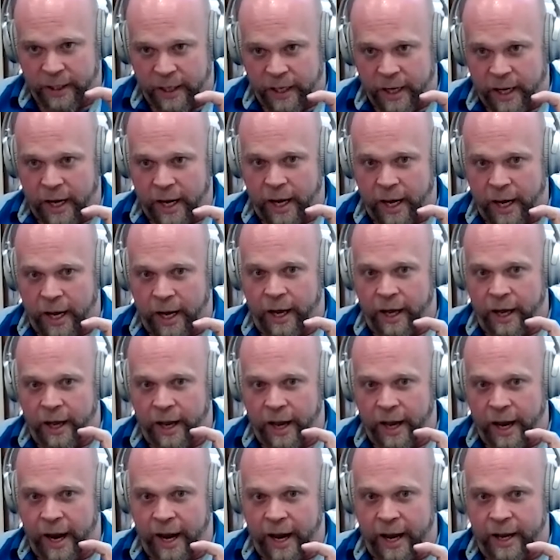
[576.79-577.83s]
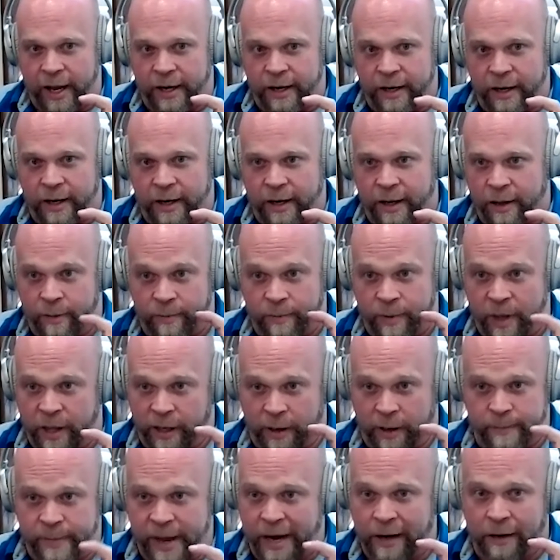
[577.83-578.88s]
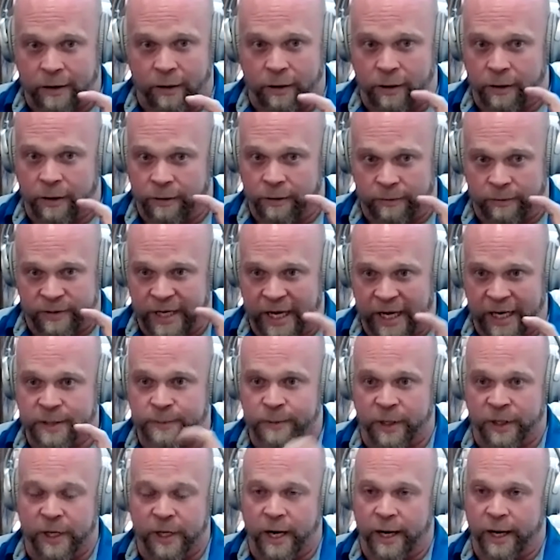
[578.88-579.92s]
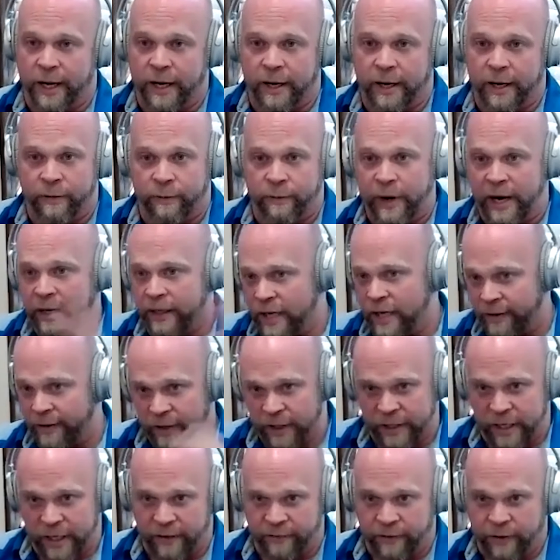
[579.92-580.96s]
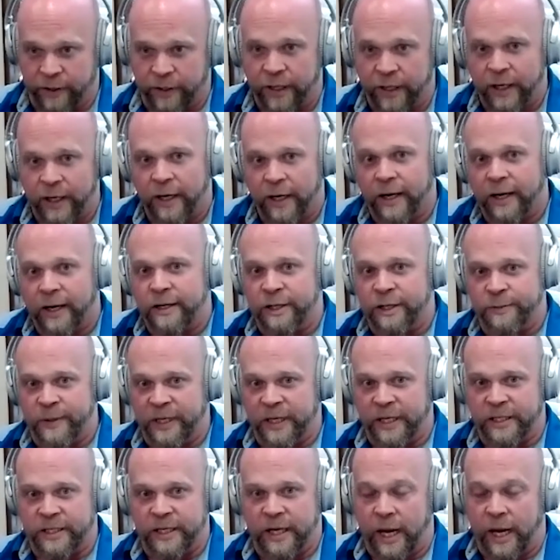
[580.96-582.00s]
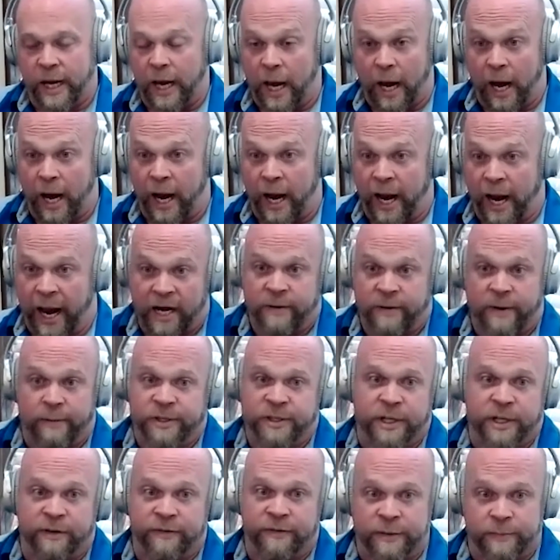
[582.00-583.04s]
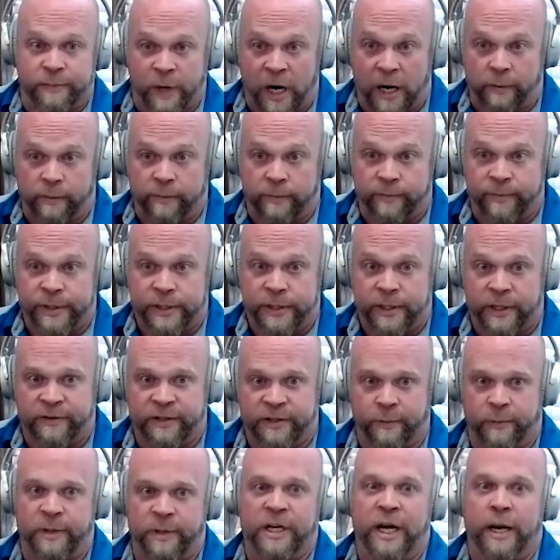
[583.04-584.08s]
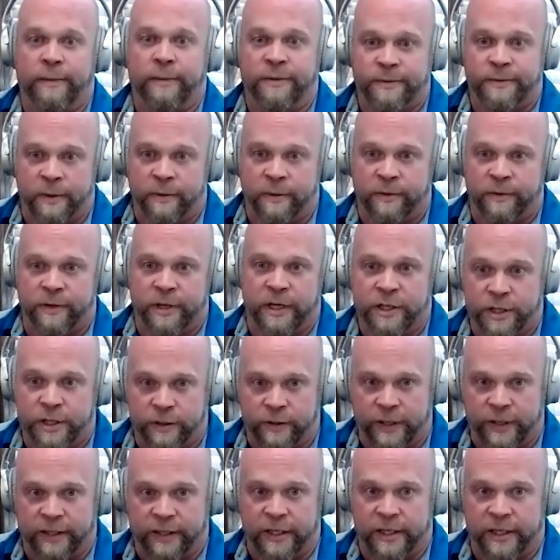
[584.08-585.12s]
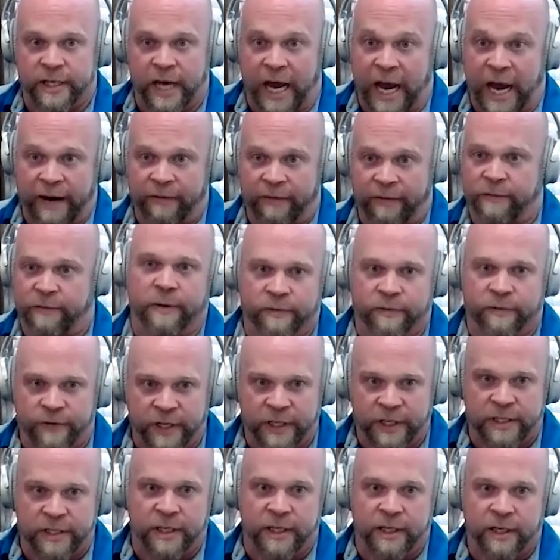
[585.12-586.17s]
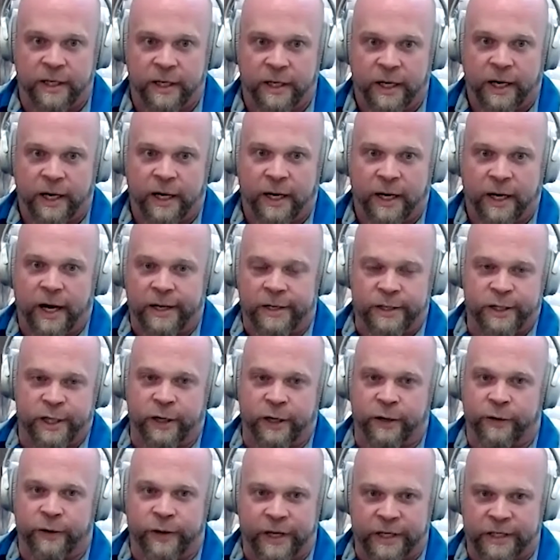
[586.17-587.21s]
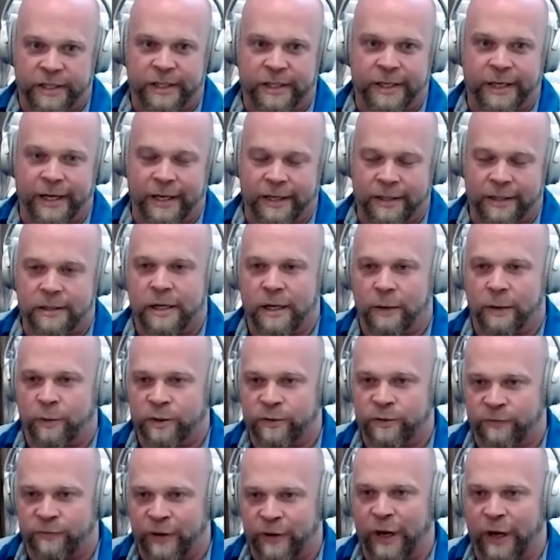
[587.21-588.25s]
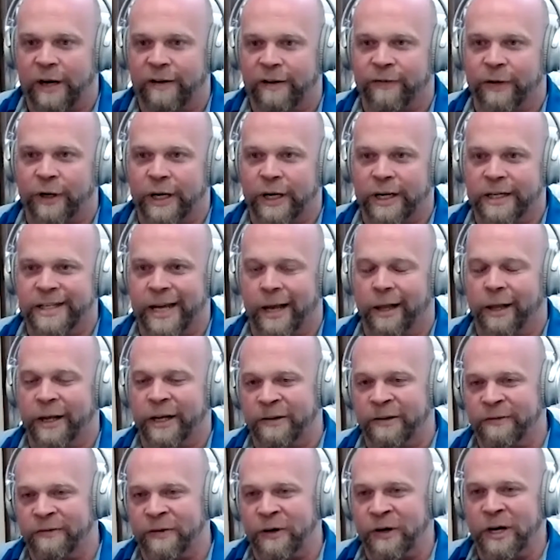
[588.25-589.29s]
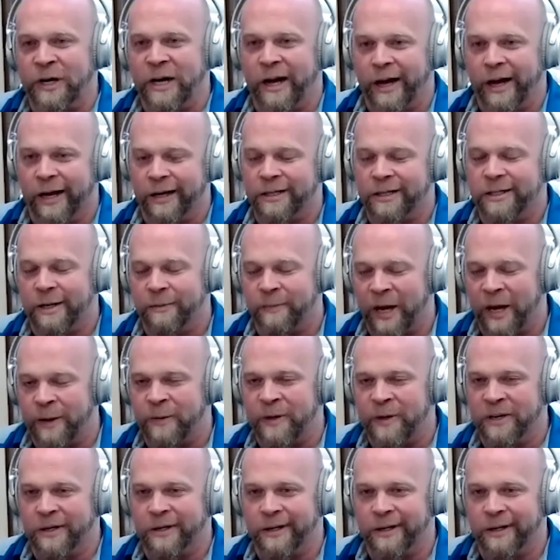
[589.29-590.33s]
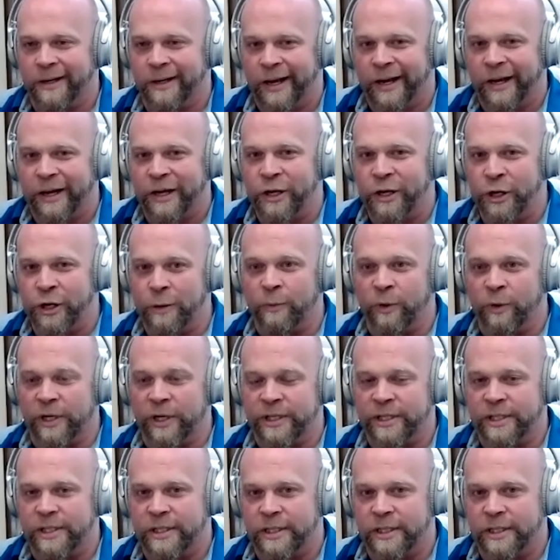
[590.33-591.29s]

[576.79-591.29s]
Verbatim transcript: uh, and um, like a medical textbook on it and read it cover to cover, just because I had to be able to solve these problems. If someone comes to me with an issue like this, I have to be able to fix it. And so it's, it, it was very, very telling and very, in my opinion, humorous.